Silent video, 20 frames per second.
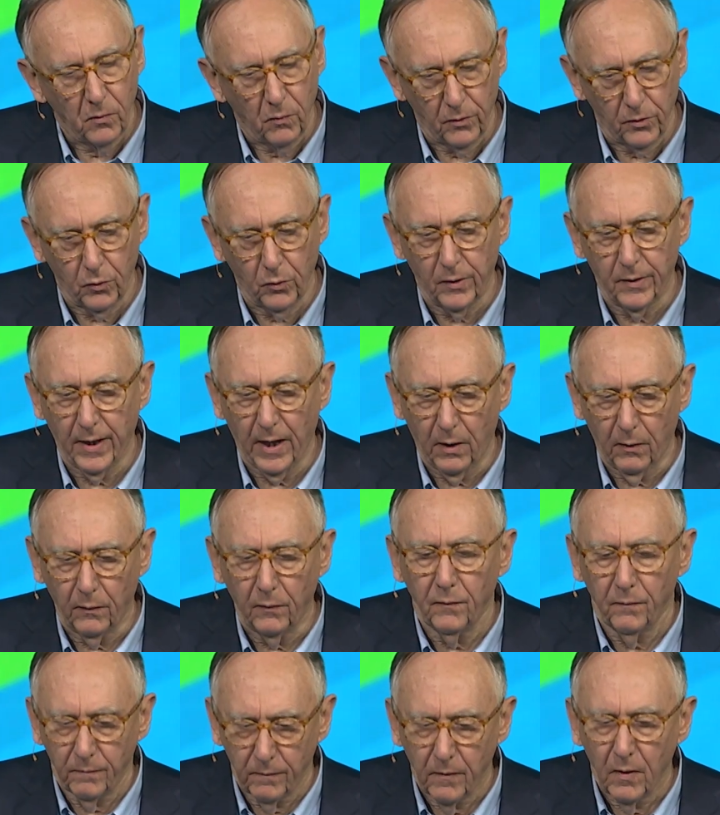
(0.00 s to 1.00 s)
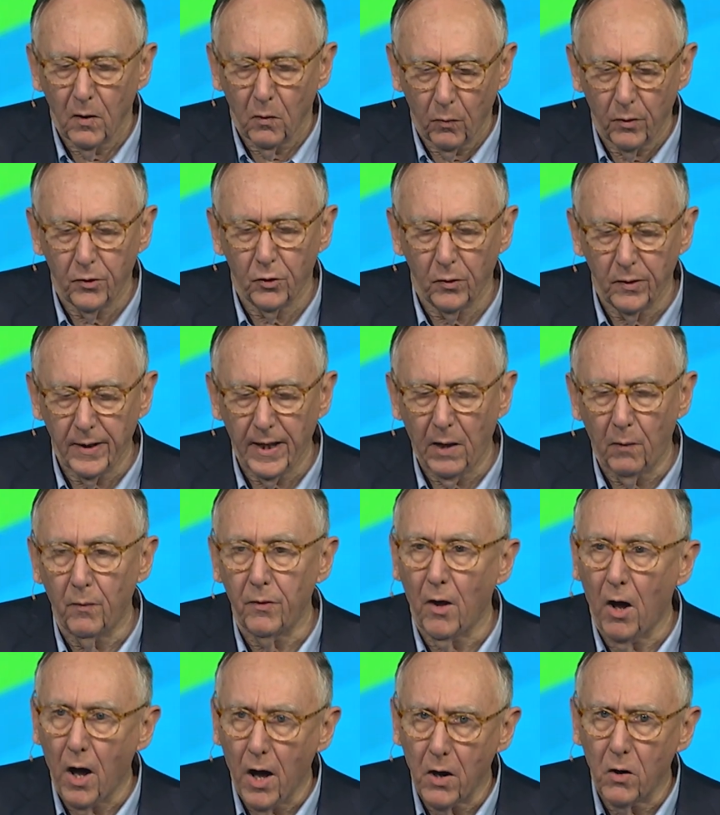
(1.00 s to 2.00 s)
We're doing that, we're doing that with
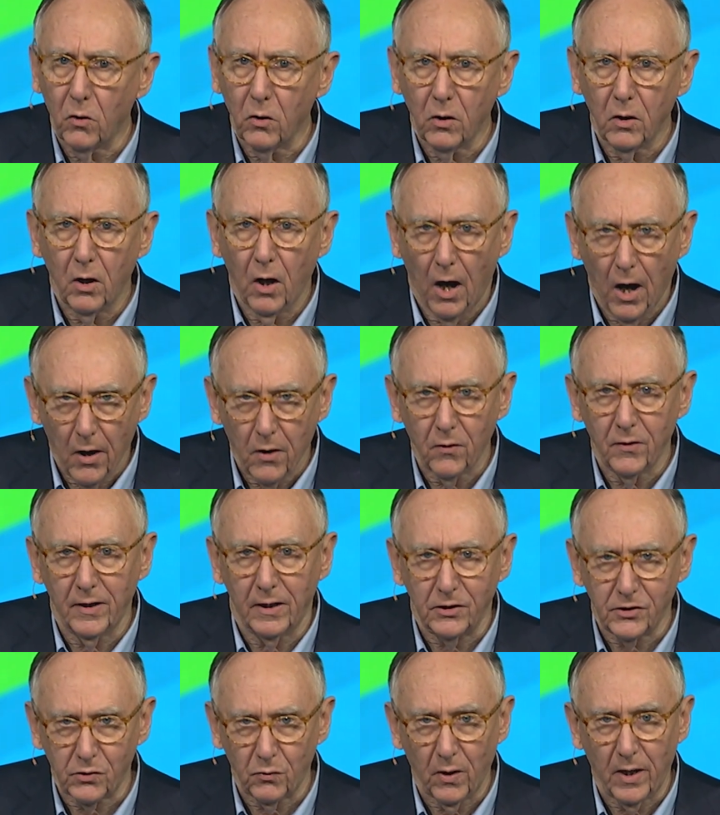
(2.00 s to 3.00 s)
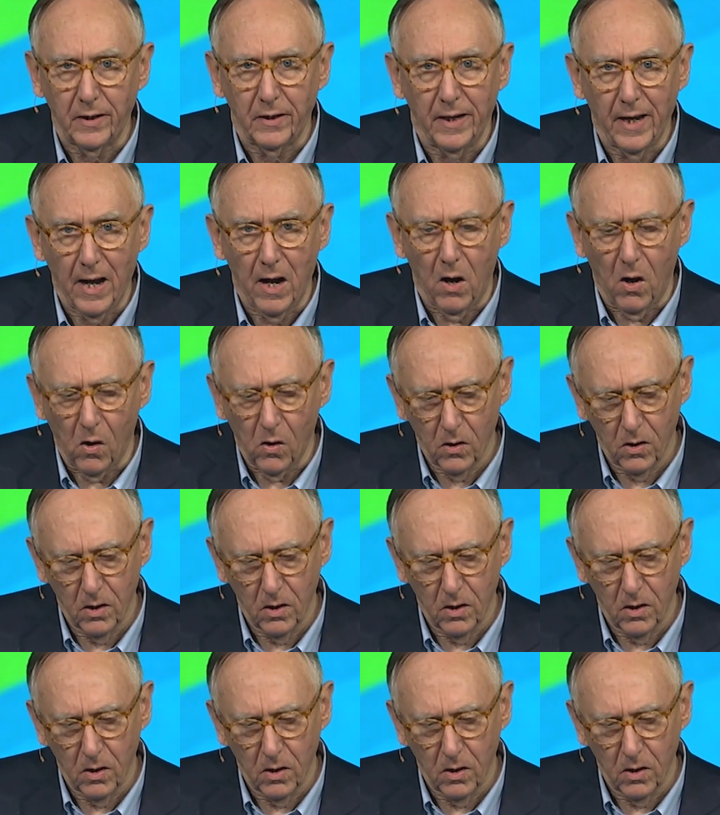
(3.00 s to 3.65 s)
Auto, Autodesk right now.